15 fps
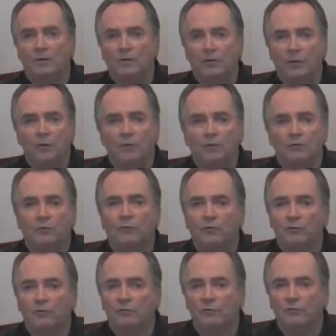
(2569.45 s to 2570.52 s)
those
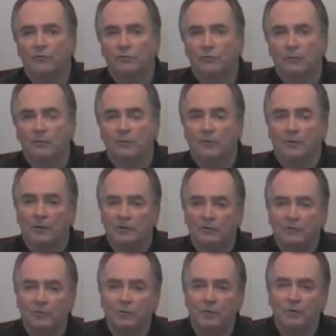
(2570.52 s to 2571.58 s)
verses in Scripture that
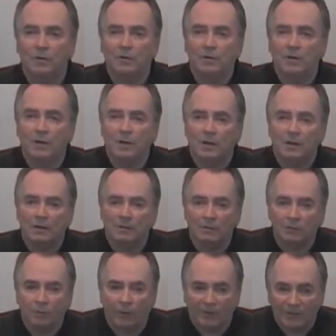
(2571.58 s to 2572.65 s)
suited
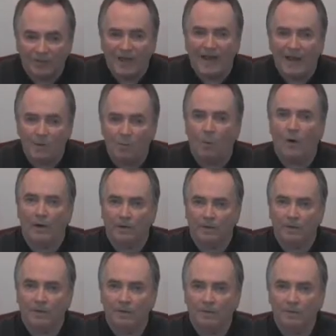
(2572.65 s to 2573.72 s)
what they
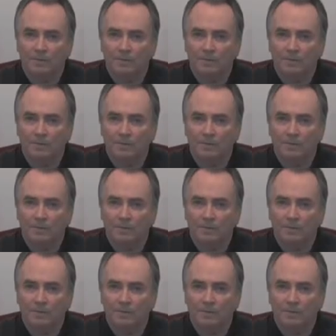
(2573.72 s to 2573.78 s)
wanted.